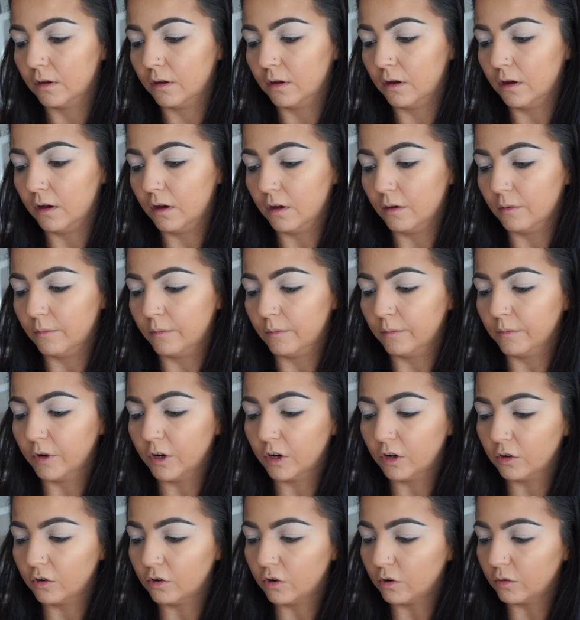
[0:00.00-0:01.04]
I'm going
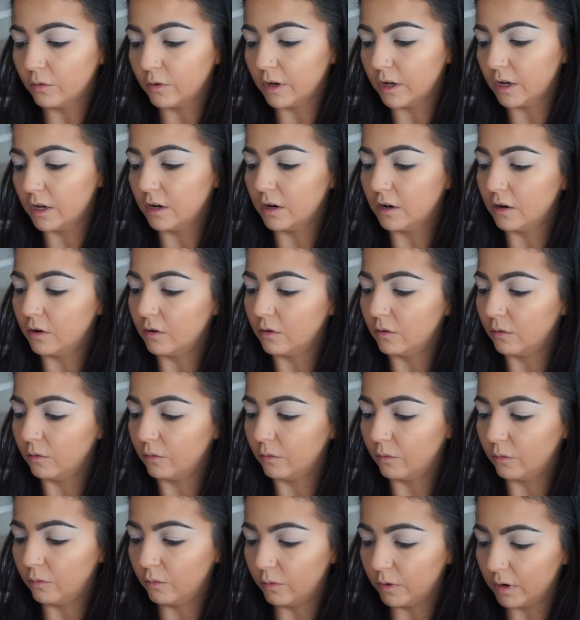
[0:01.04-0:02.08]
to go in
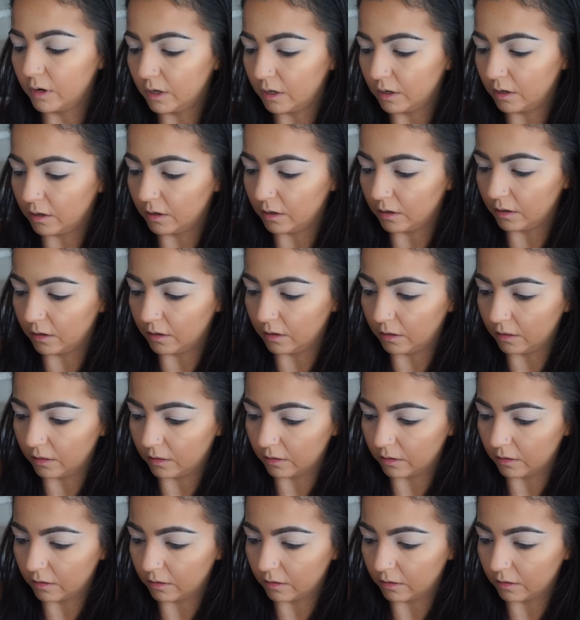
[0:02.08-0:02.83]
with